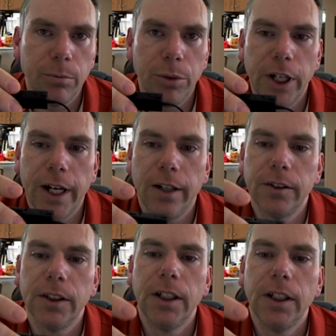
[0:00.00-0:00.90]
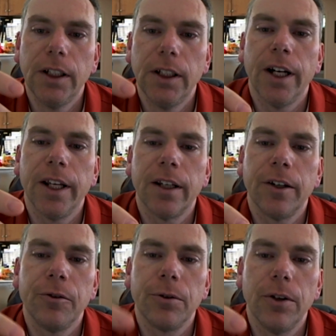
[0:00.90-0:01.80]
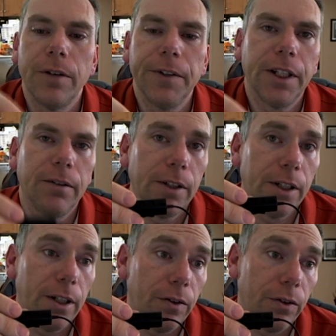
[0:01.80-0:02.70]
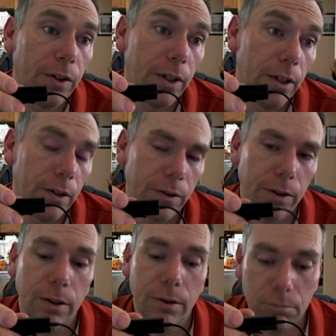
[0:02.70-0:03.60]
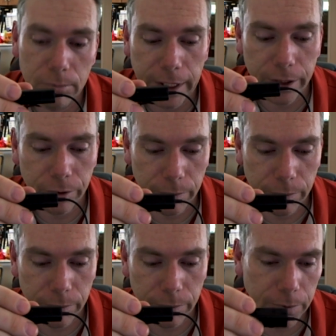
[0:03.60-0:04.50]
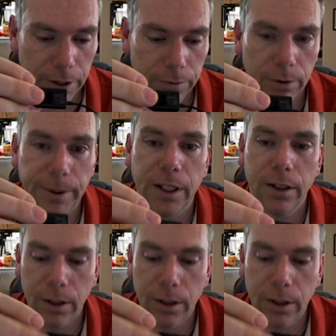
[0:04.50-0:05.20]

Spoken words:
can put out, and I can control everything with this. So that actually works pretty well for me.